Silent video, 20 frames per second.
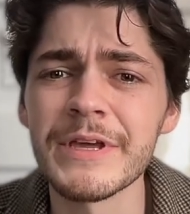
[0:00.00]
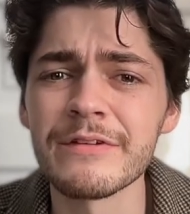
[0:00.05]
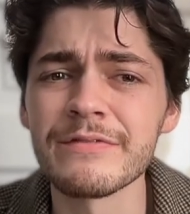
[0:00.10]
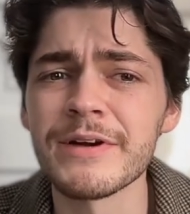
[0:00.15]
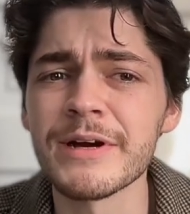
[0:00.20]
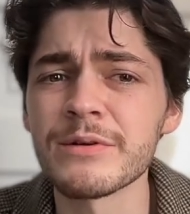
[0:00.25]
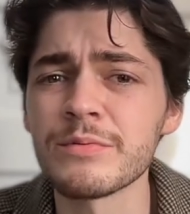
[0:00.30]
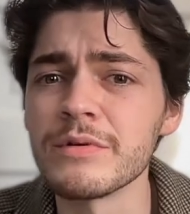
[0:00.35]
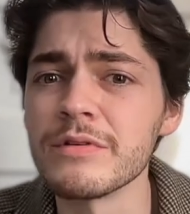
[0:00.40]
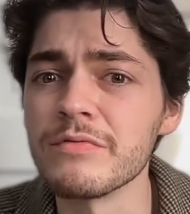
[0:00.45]
In
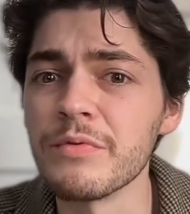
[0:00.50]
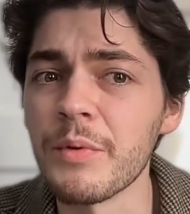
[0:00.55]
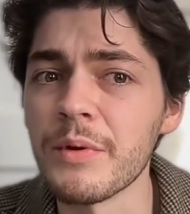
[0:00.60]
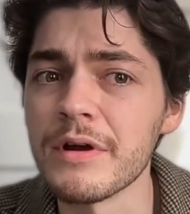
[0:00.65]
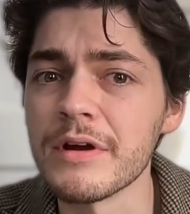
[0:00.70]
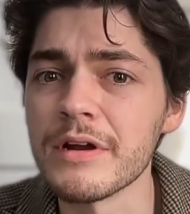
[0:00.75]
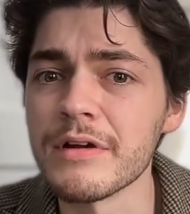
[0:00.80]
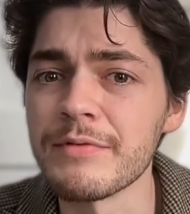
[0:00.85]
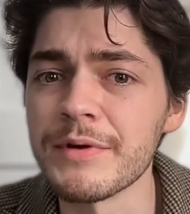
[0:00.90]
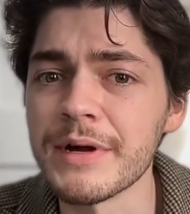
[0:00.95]
fact, we avoid
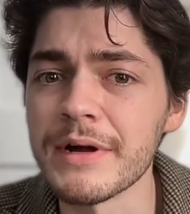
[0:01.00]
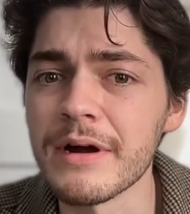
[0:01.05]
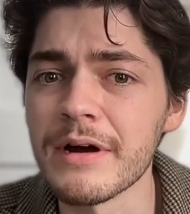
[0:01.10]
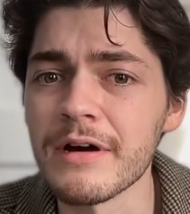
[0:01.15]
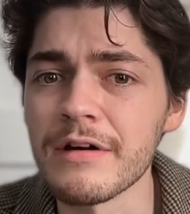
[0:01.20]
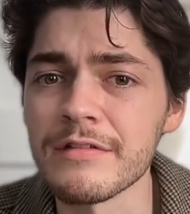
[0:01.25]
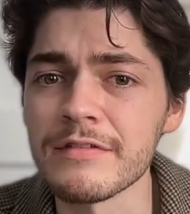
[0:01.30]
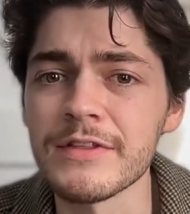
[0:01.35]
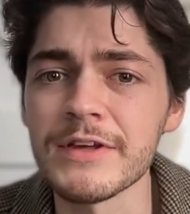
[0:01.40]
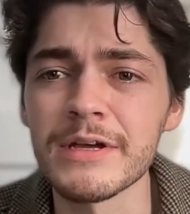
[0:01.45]
it at every
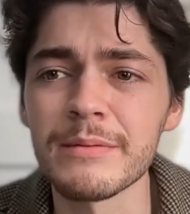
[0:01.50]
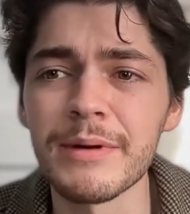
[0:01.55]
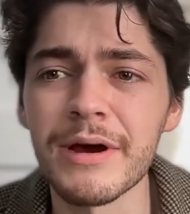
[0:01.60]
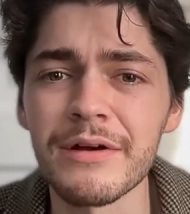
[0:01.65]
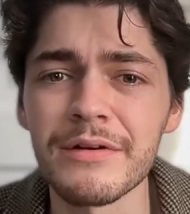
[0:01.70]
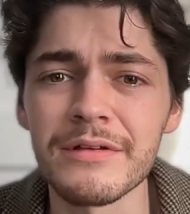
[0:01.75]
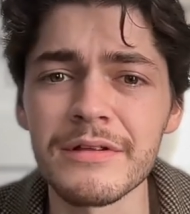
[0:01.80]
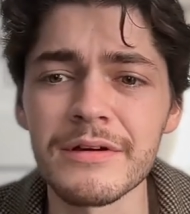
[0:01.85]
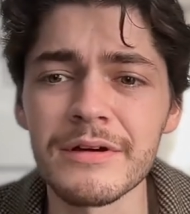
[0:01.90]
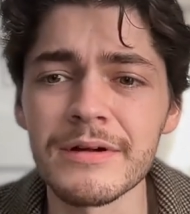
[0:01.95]
cost. Think
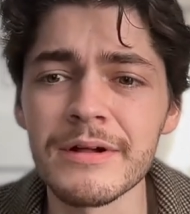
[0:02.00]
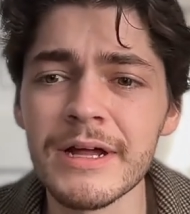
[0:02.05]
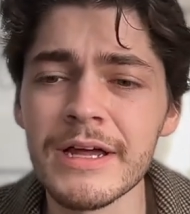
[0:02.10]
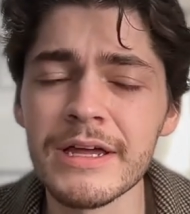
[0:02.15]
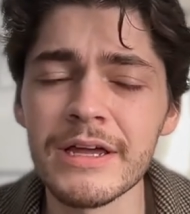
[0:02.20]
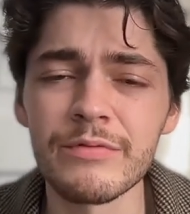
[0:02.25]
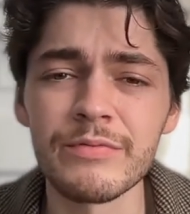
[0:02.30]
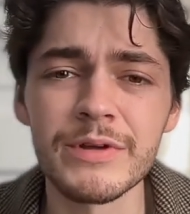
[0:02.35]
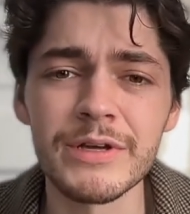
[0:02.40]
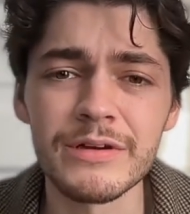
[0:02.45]
about the
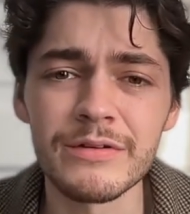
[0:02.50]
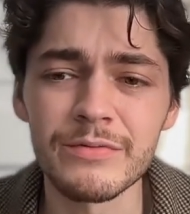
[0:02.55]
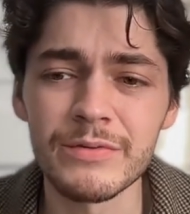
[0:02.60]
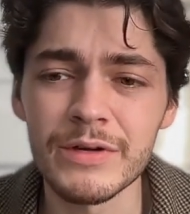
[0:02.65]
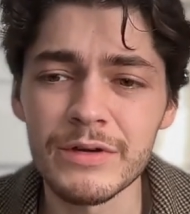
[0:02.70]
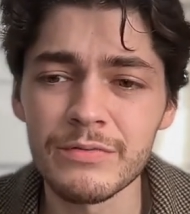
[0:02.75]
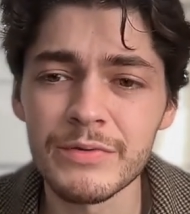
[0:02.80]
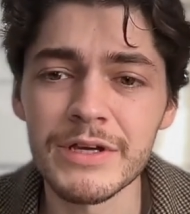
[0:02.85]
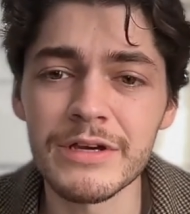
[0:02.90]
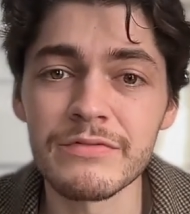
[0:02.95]
if we, if
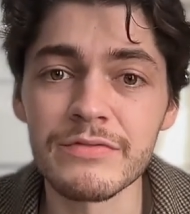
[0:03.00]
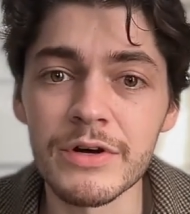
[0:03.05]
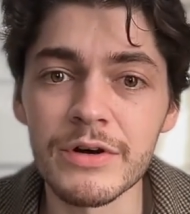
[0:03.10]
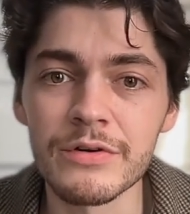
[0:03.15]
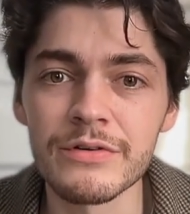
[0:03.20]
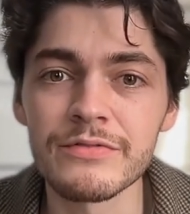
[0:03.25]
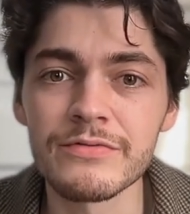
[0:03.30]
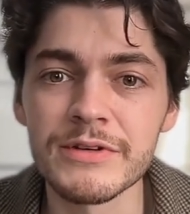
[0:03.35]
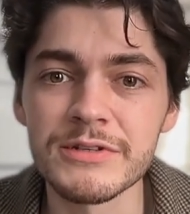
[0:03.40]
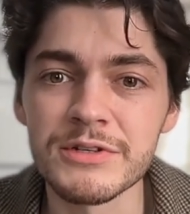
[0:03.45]
we if we,
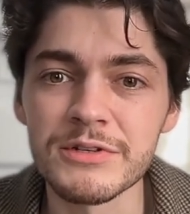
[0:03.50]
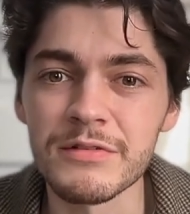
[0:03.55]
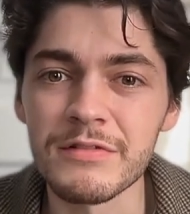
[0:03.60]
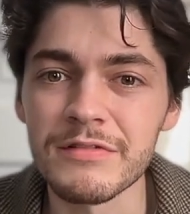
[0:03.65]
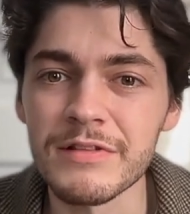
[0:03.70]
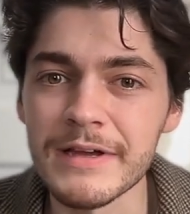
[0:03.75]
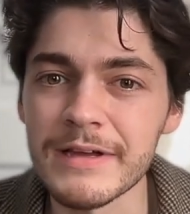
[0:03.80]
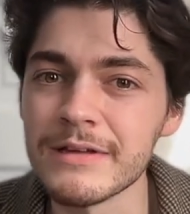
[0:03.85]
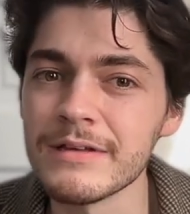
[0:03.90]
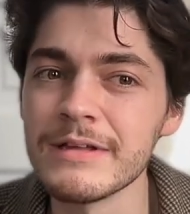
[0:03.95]
evoke
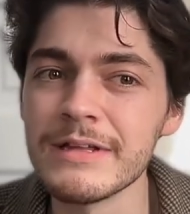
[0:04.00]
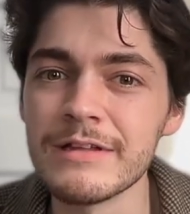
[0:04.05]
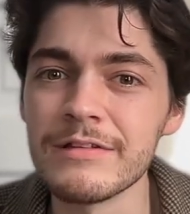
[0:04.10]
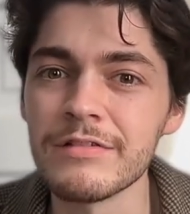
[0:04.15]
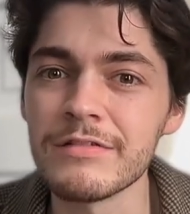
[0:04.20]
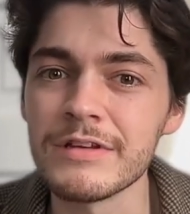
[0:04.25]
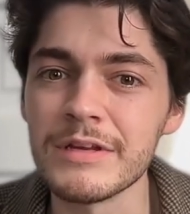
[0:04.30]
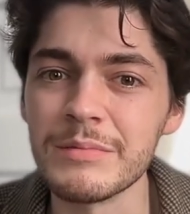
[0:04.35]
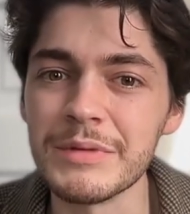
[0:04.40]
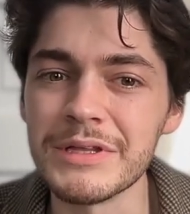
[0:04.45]
Fisher's like
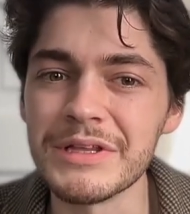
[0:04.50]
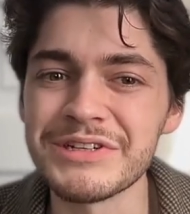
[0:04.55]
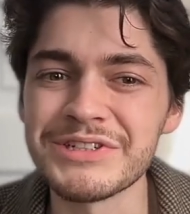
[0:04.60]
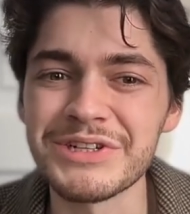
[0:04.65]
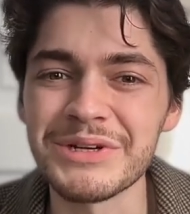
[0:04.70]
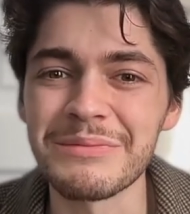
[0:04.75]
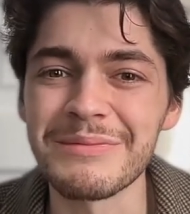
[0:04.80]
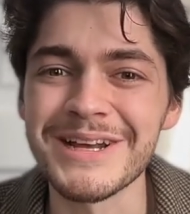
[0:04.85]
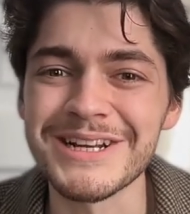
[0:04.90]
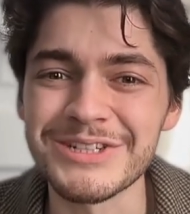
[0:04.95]

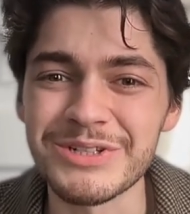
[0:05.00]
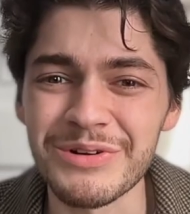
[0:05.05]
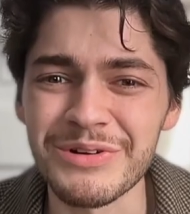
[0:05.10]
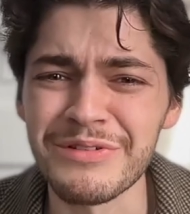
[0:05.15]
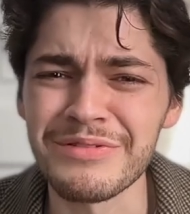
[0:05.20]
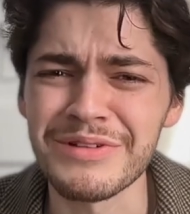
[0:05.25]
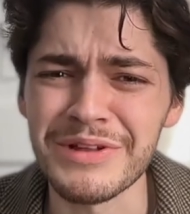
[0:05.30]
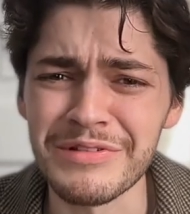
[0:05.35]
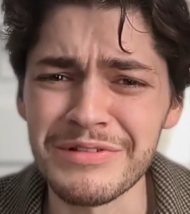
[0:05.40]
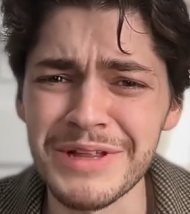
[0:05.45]
stimulation
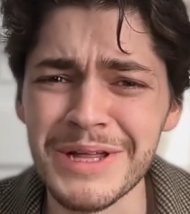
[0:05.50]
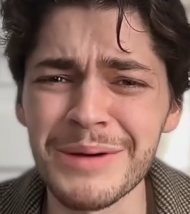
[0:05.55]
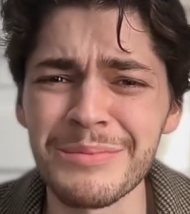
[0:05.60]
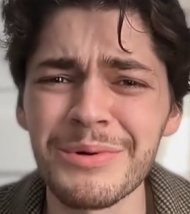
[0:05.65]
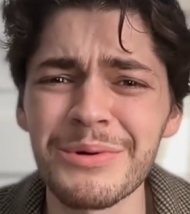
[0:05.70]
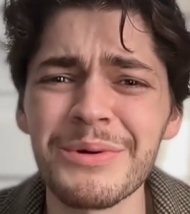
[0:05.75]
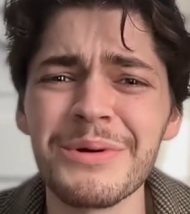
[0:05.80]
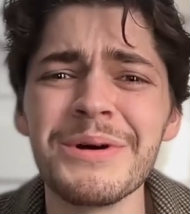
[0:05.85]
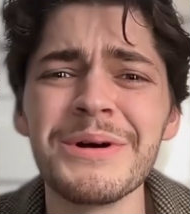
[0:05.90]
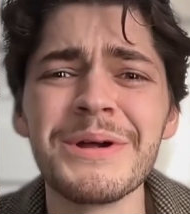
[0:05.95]
matrix
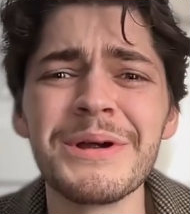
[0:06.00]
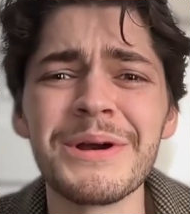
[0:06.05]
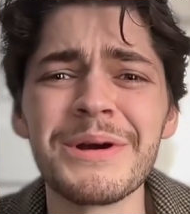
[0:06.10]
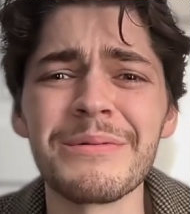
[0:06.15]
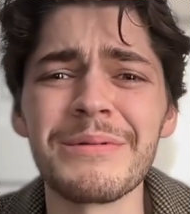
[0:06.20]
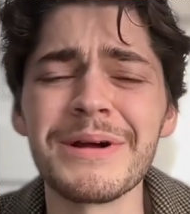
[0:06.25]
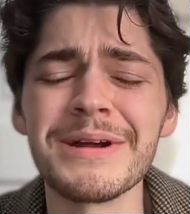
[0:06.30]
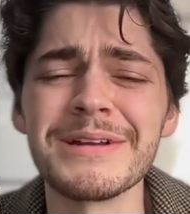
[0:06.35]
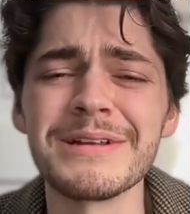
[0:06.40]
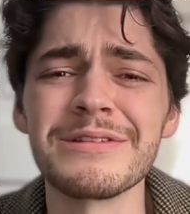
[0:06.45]
example, right?